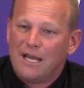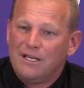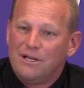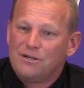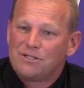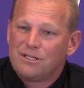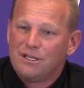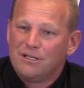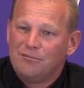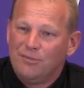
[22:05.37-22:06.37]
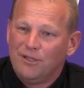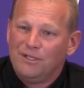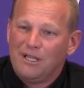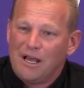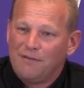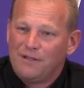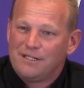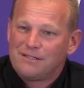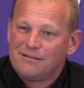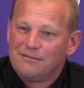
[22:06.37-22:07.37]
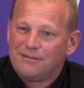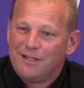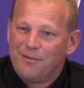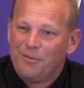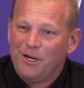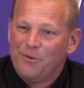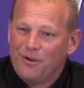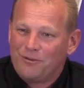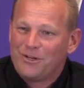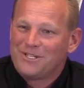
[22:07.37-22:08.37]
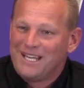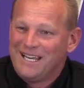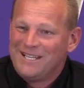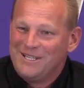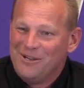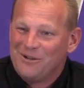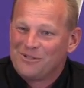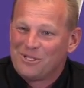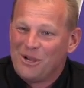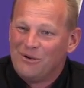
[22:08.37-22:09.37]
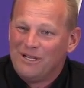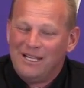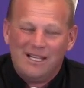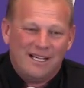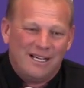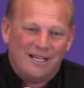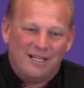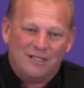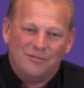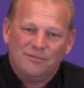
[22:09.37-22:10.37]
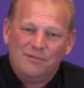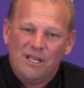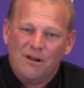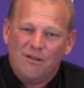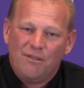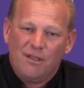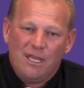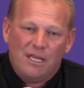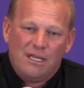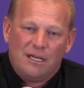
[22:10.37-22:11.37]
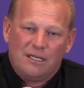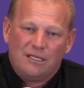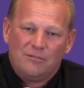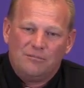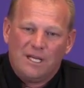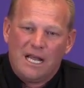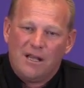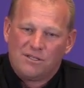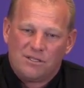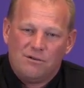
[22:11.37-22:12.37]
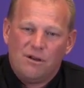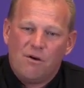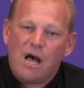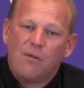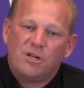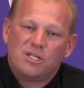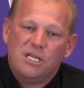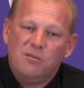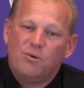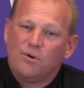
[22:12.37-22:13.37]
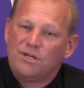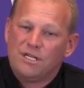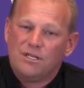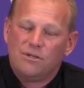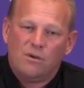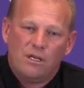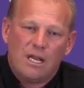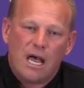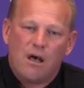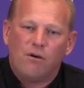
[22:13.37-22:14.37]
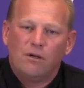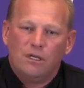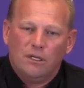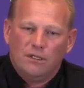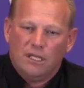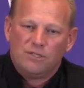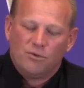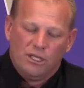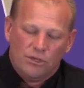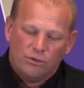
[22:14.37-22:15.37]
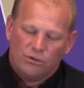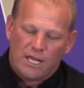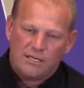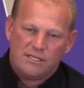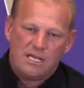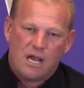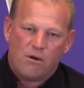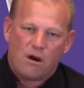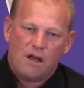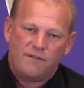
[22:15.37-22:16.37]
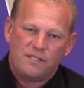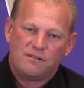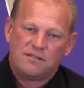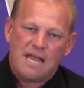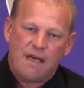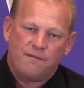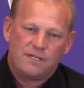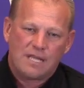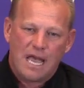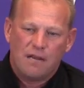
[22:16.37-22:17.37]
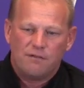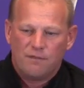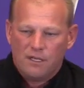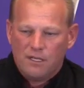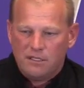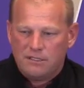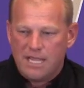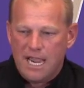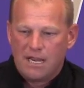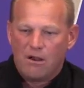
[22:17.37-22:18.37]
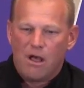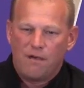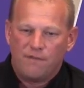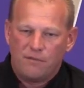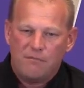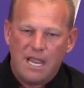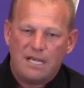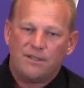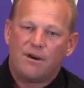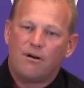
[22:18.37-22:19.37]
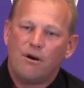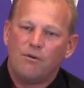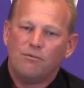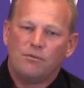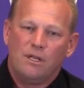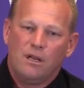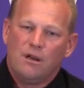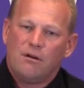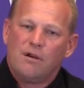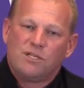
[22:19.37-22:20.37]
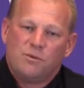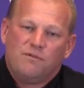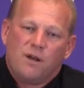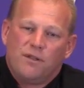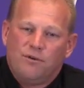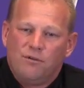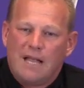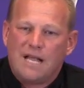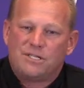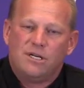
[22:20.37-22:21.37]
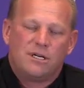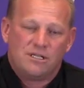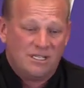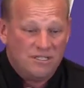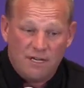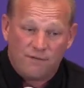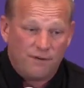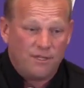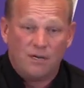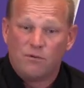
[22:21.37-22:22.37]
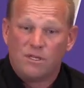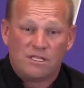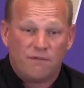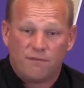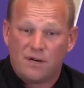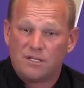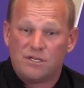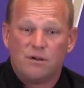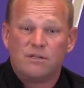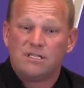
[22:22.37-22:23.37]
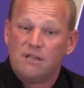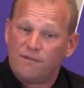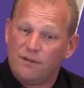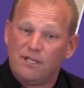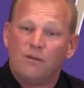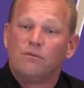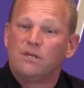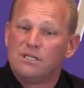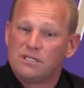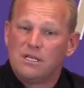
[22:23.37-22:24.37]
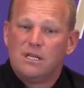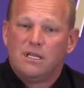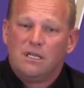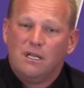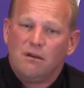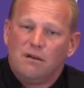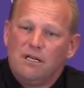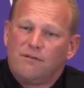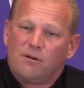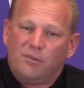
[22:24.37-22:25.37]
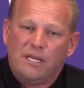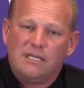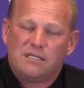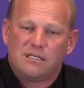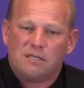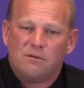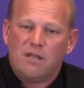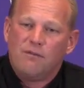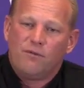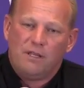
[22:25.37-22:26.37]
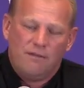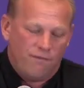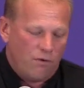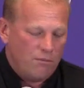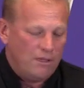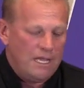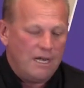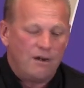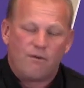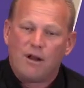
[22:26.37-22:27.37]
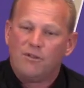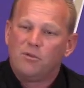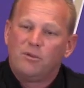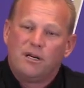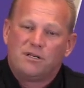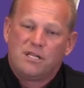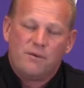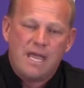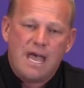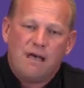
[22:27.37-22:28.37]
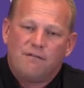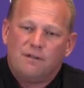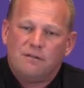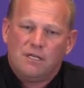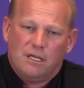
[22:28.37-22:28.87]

of years building the offense, and I'm pretty well versed in it, you know. So, but I also know how much he pours into it, and how it's really cool to see how our offensive staff has kind of taken off and made it their own, you know, as we've gone through last year, because it's different than it was at Fresno. It's different than it was, you know, at different places, and they've really formulated it around the players that we have, and